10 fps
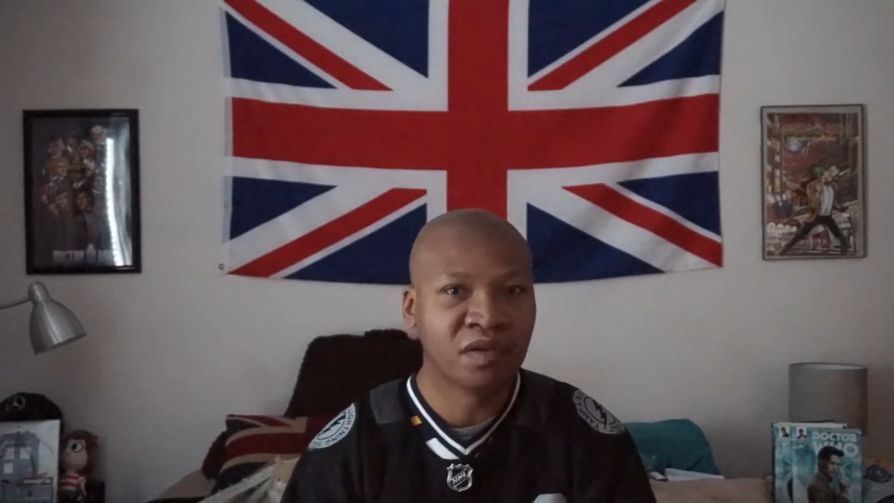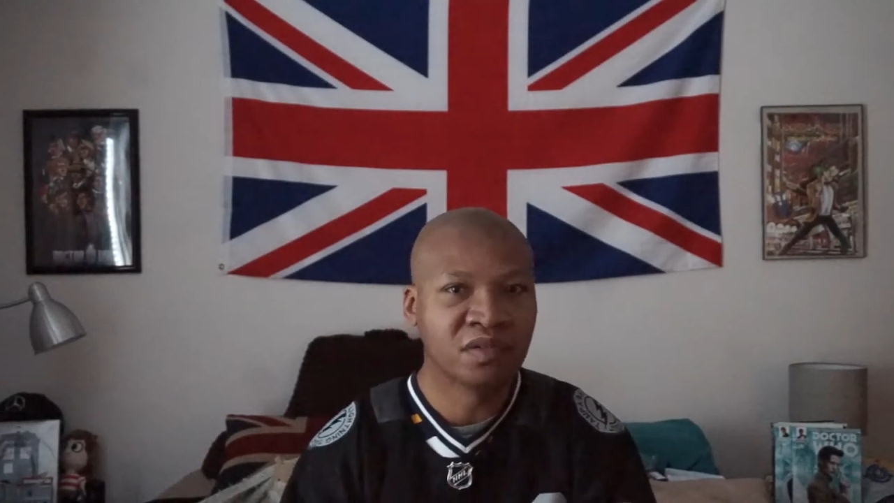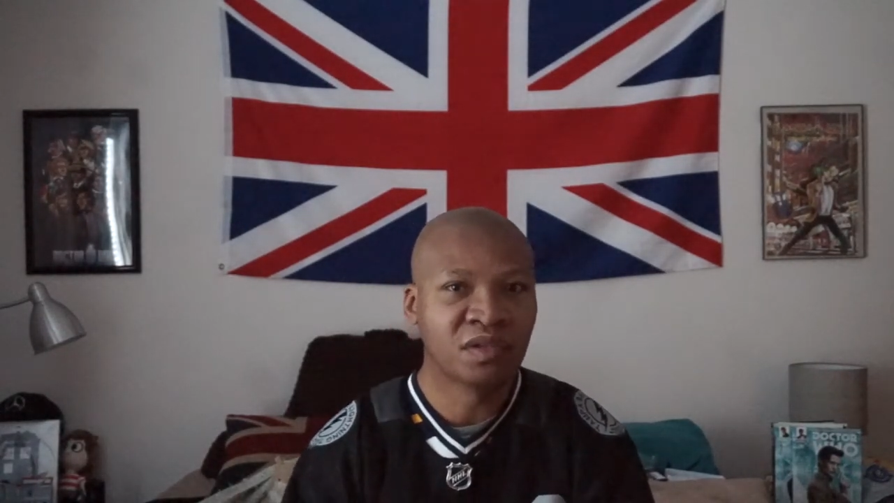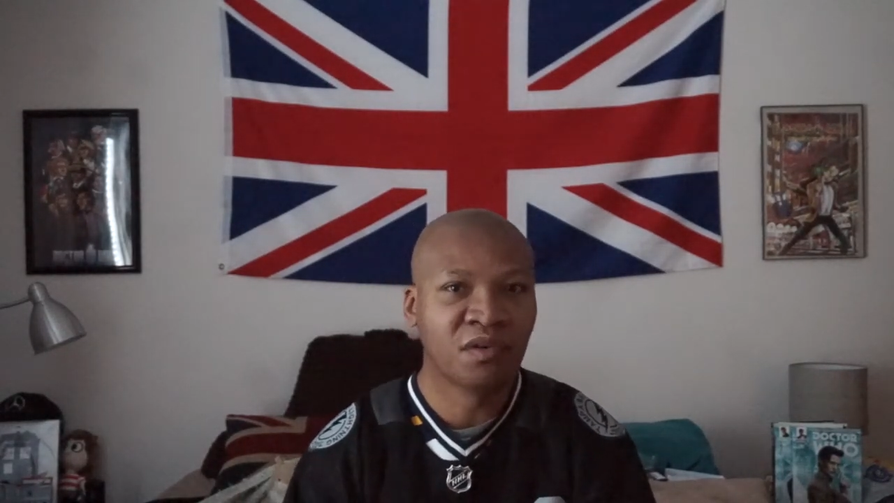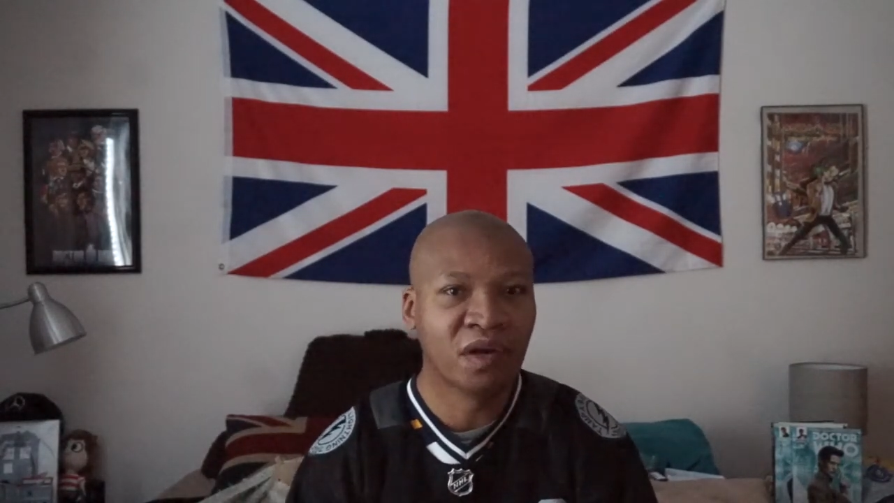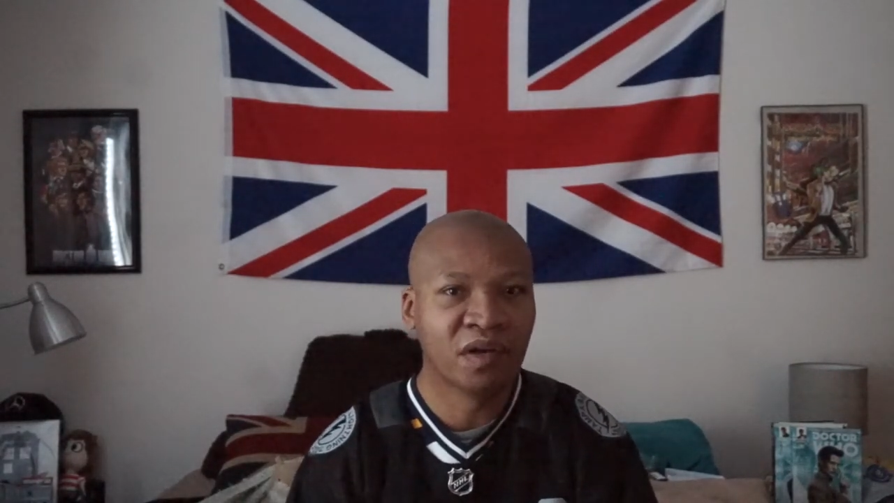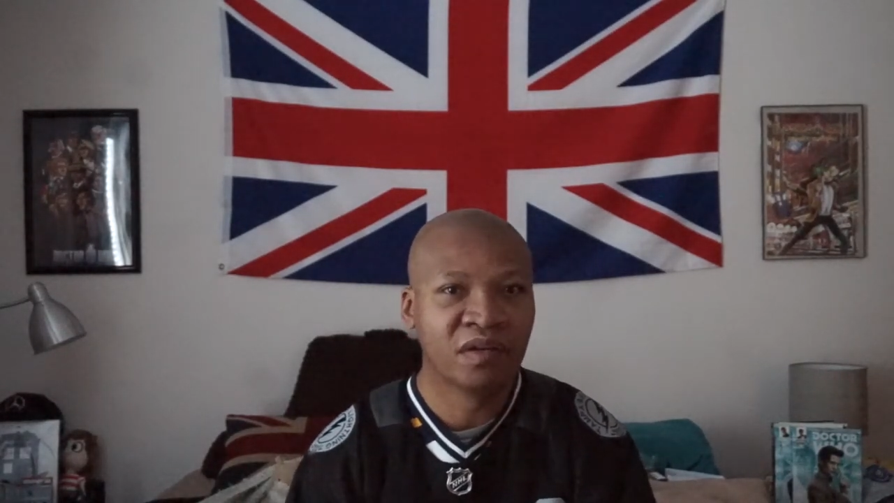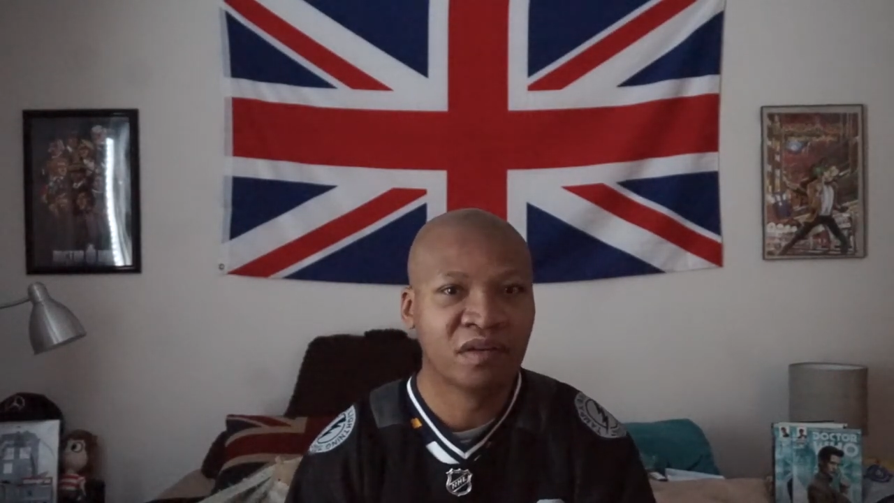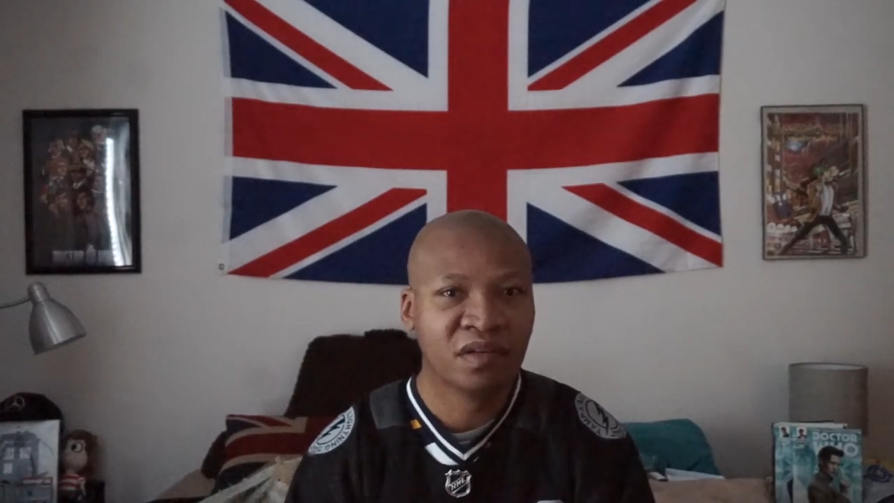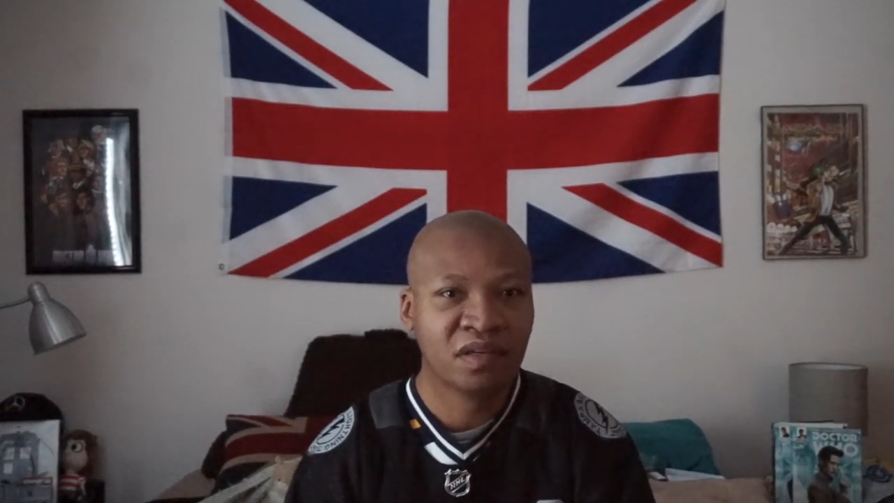and so
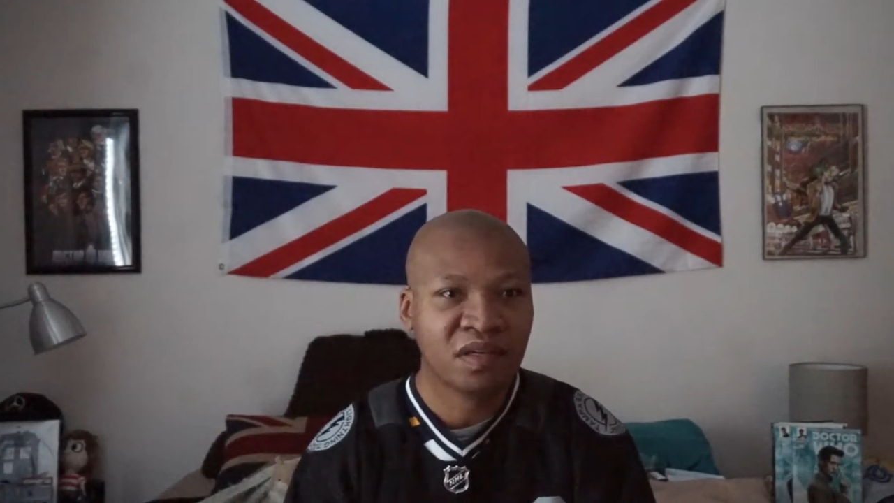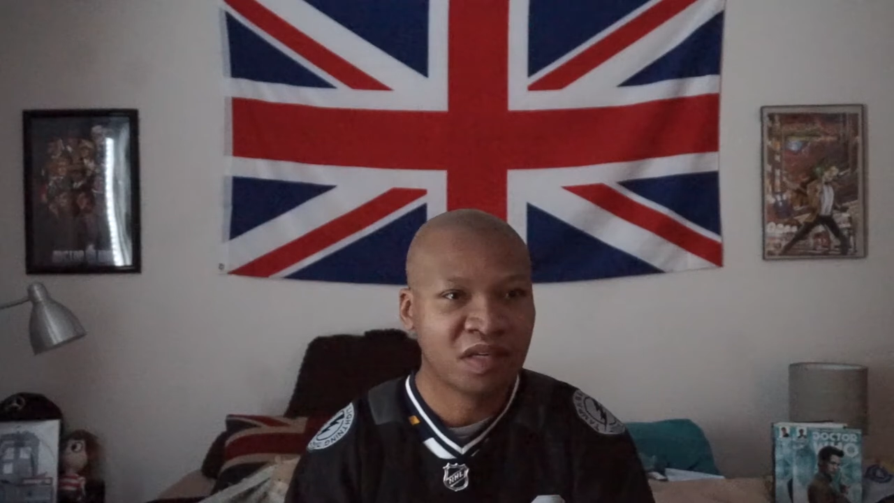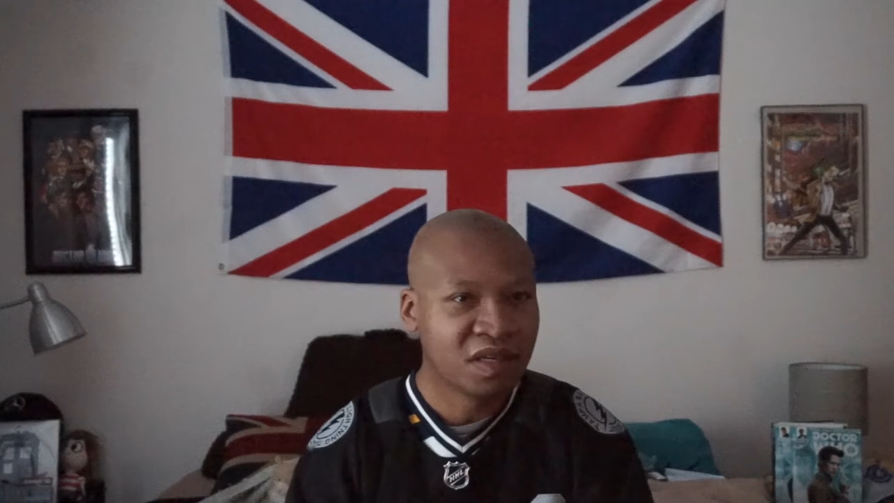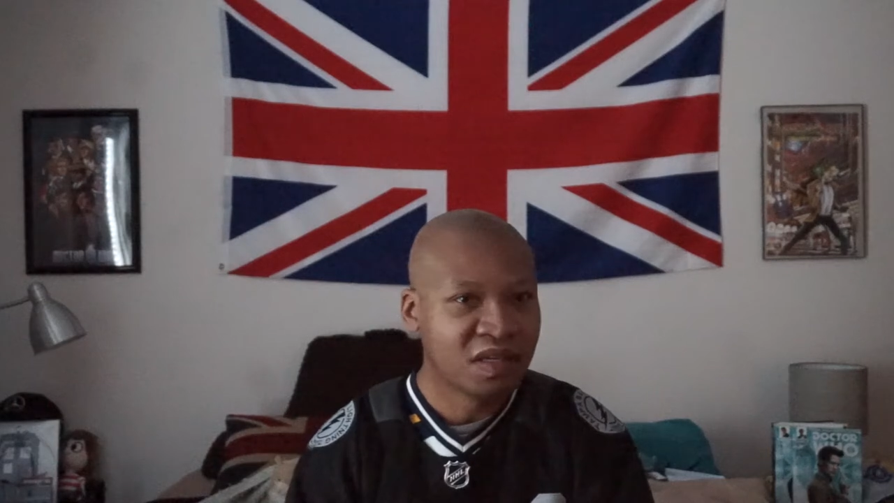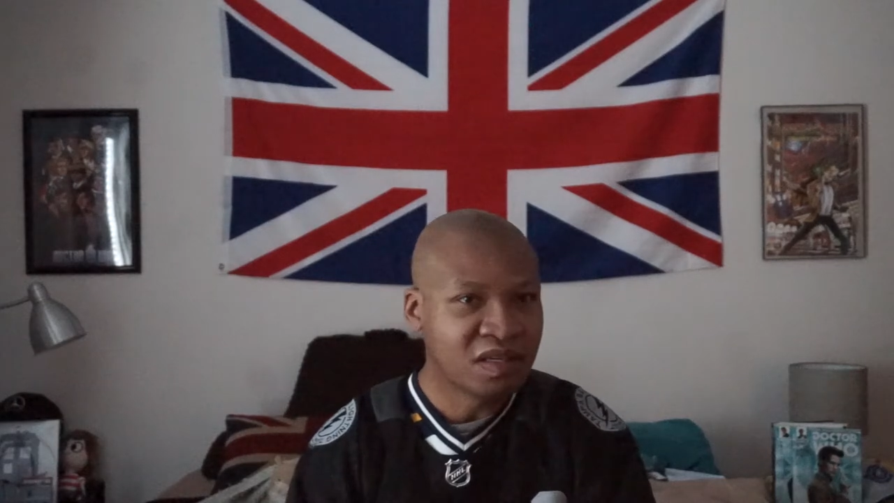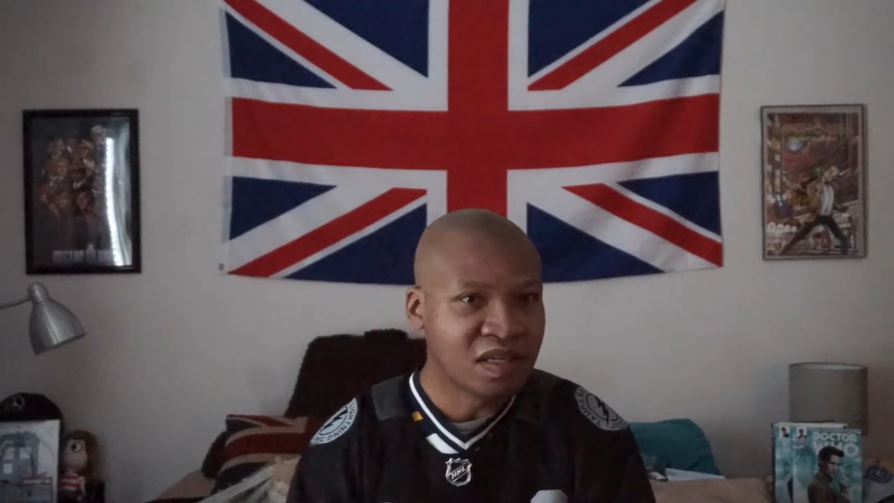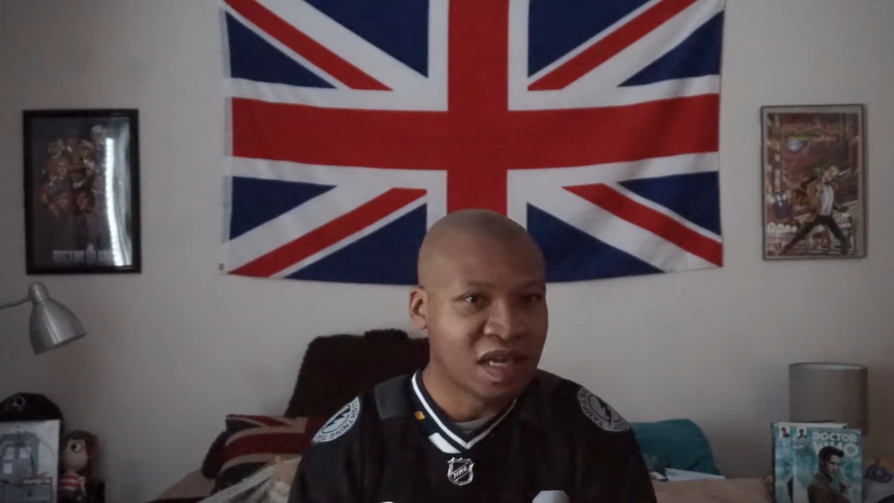on.